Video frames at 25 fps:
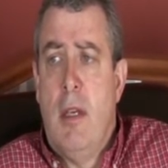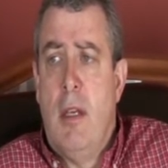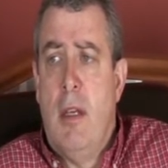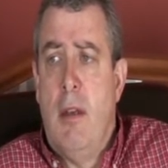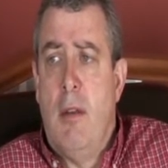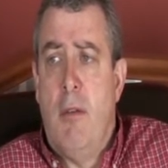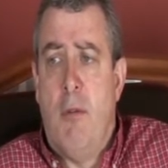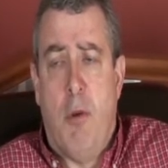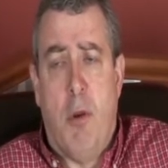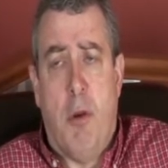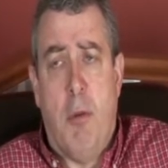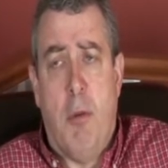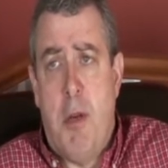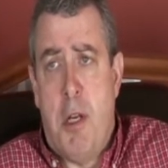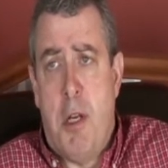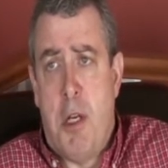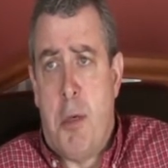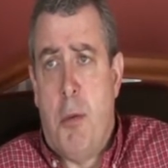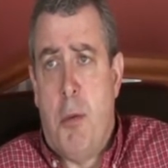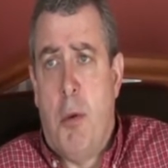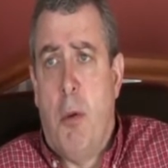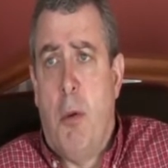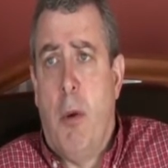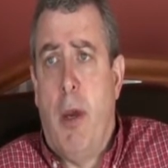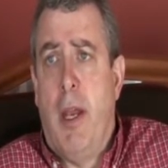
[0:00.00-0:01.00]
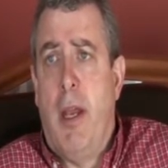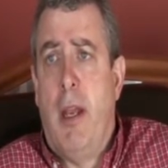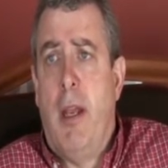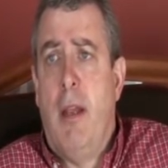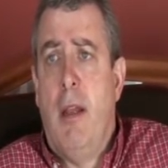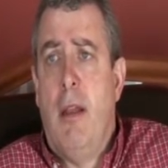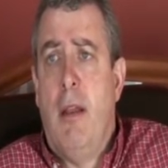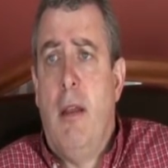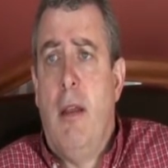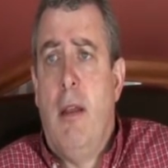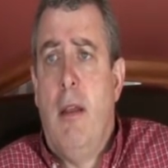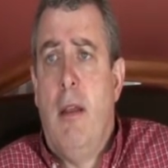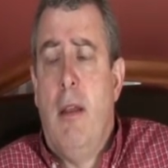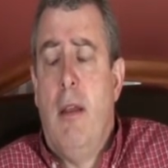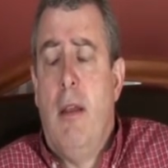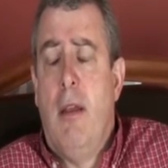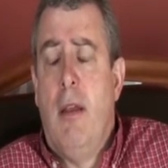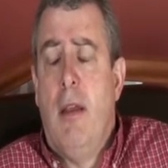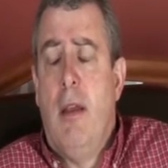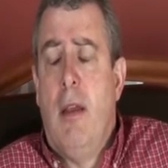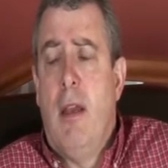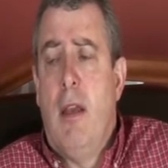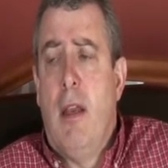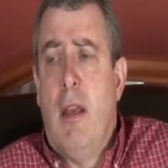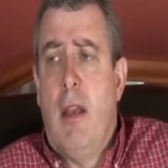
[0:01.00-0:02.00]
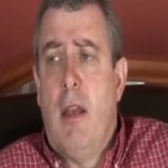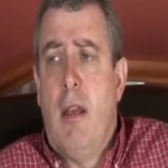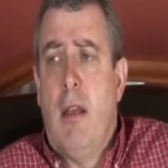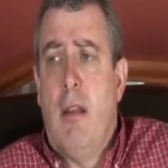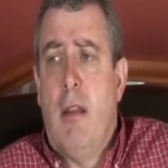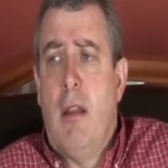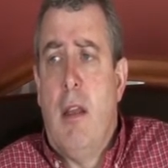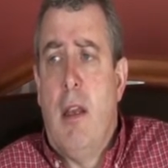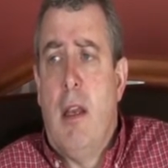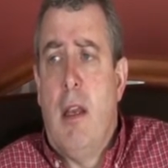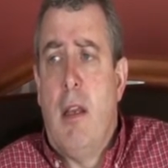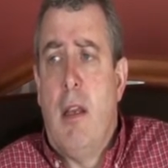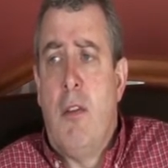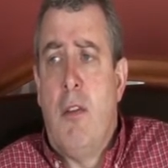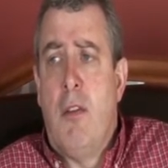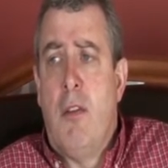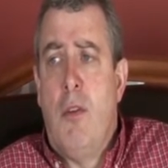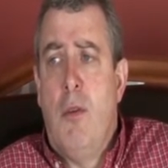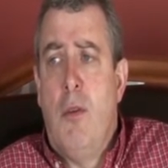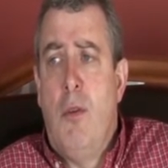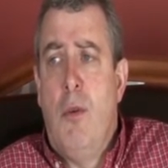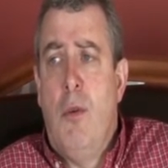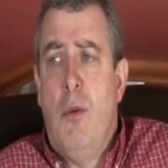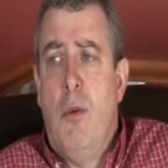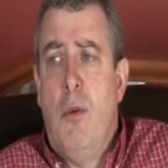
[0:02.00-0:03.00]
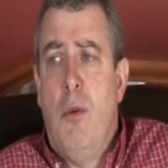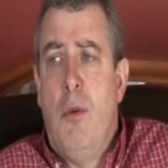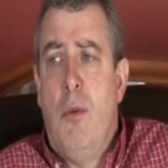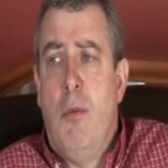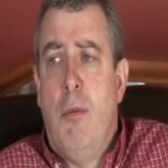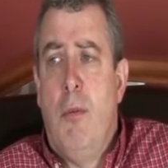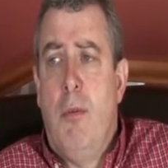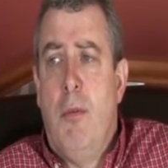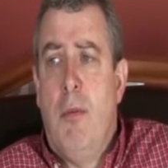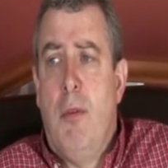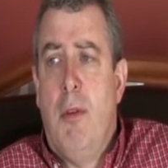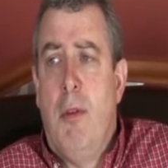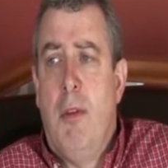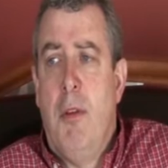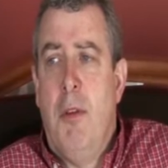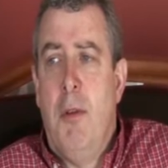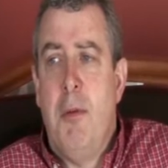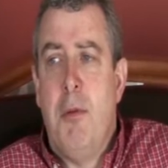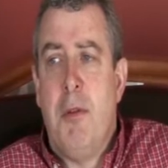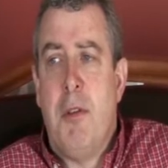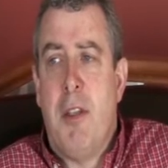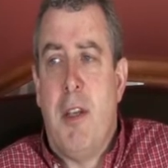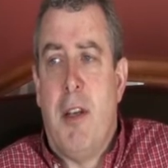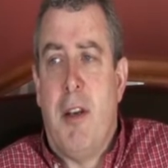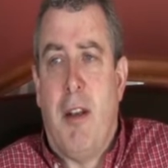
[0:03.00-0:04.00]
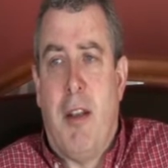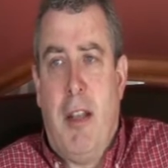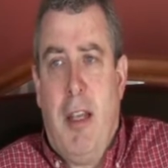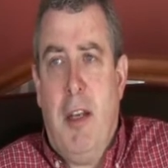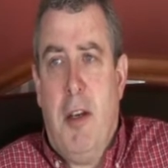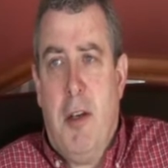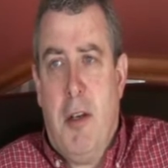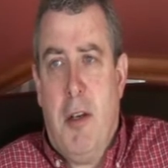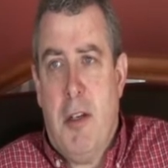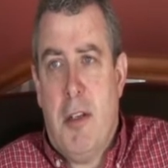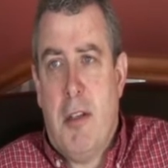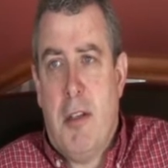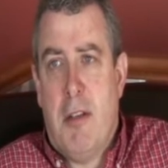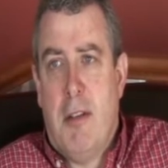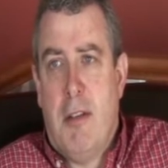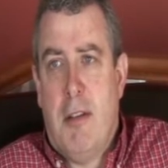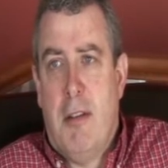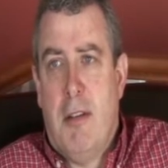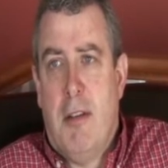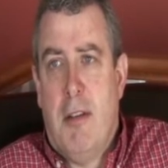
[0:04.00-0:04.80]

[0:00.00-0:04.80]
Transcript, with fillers: in a real measurable way. And they get to use their leaders